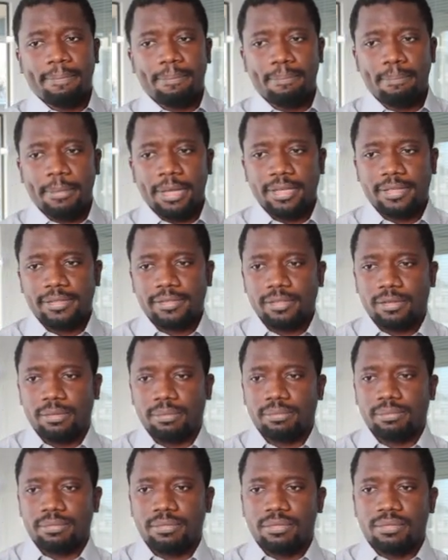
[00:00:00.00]
make
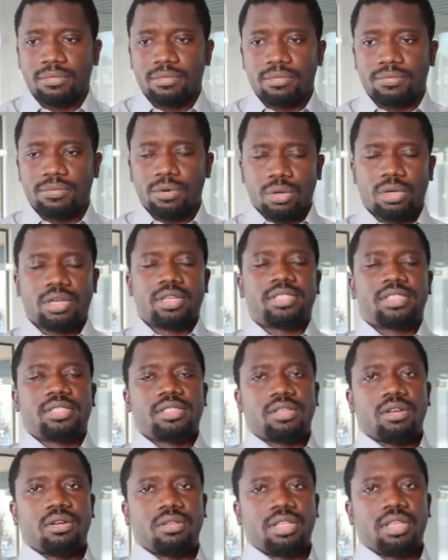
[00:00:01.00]
some
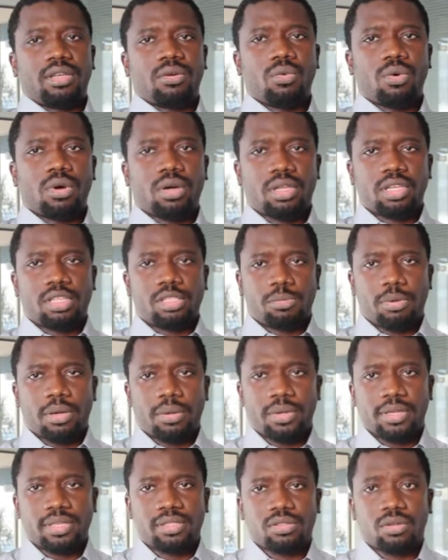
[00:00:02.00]
focus on their work
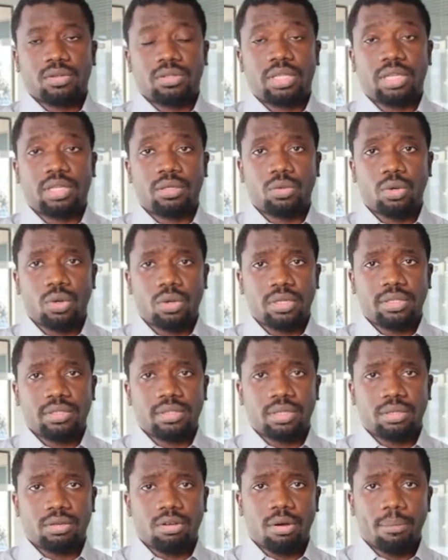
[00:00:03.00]
experience, on their role in
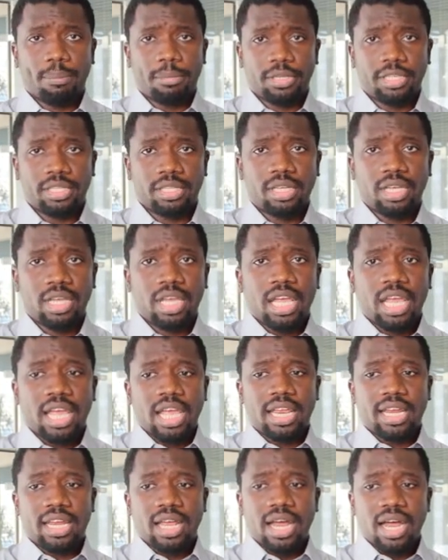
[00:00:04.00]
the company,
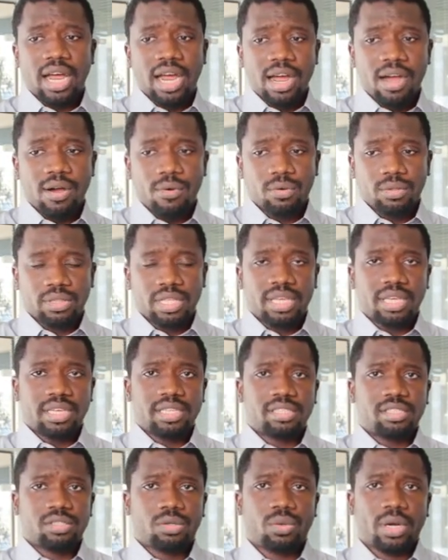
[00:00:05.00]
and how they
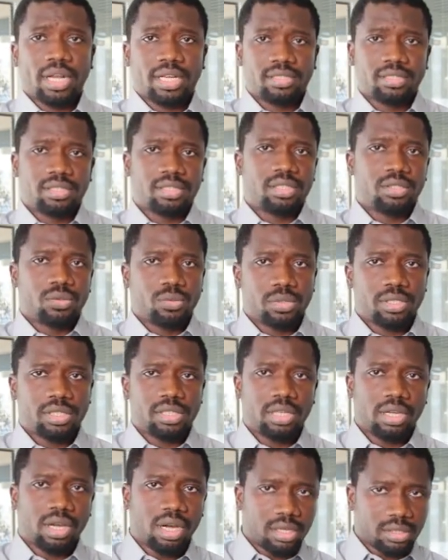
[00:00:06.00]
interact with
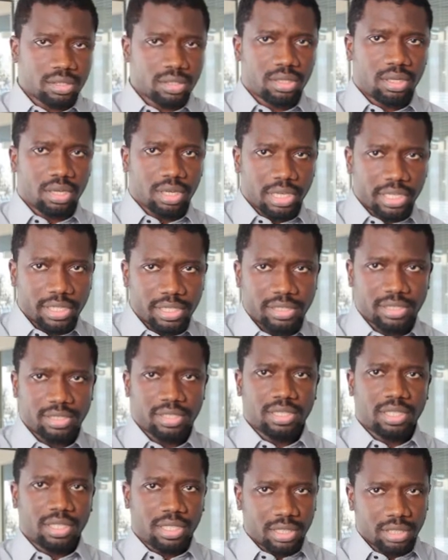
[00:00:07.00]
the other colleagues
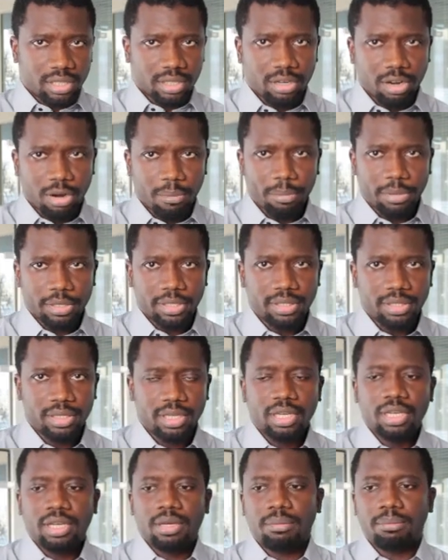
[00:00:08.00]
in the company,
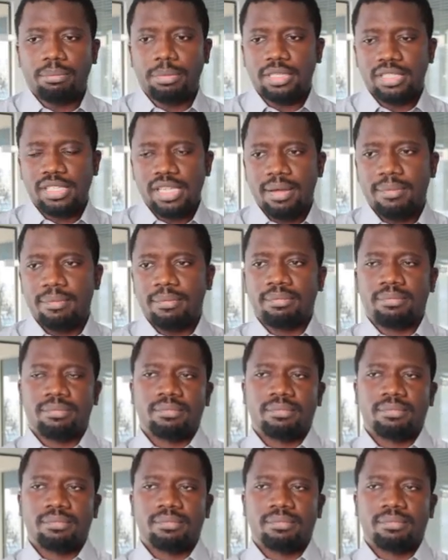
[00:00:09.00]
be them